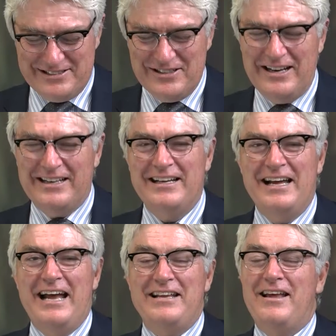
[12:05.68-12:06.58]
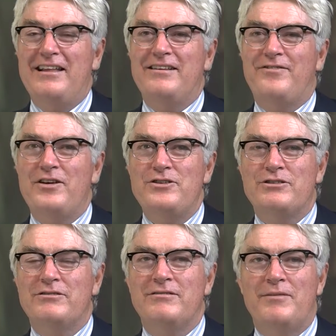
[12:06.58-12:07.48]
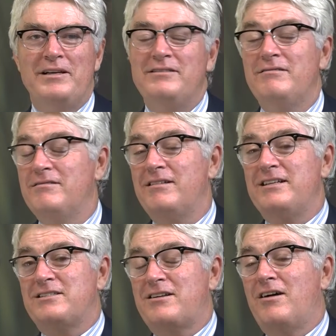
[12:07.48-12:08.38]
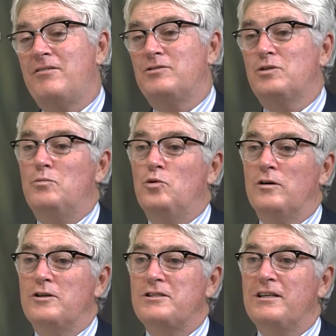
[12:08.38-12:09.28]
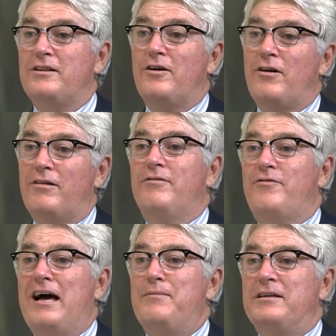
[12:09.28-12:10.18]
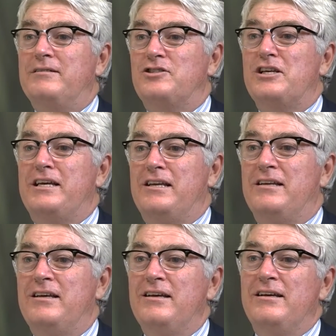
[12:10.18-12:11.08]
exciting. And the future. I mean, let's go sort of more holistic with the farming scene.